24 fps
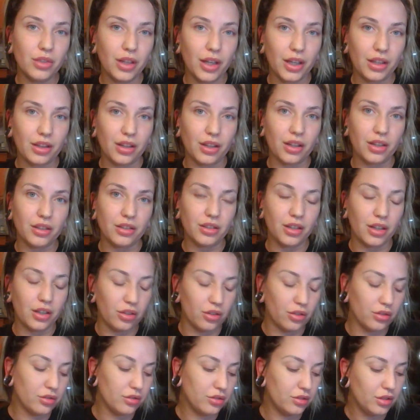like that at
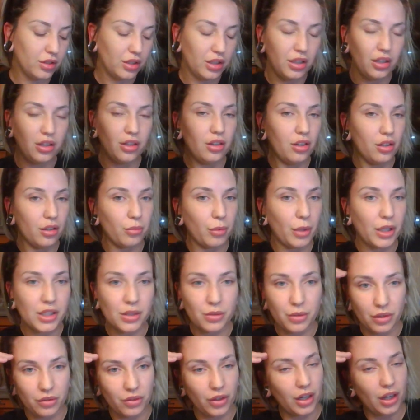all.
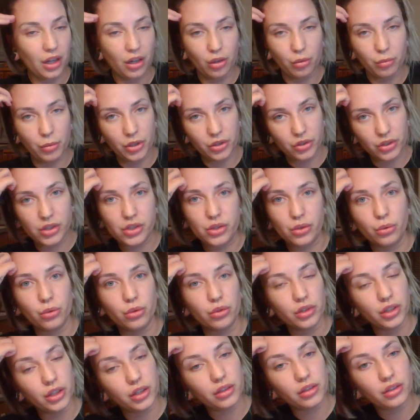Reminds me of like elementary
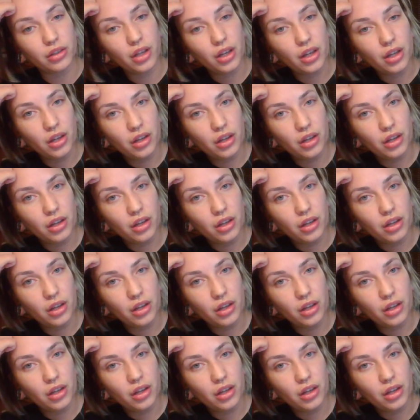school and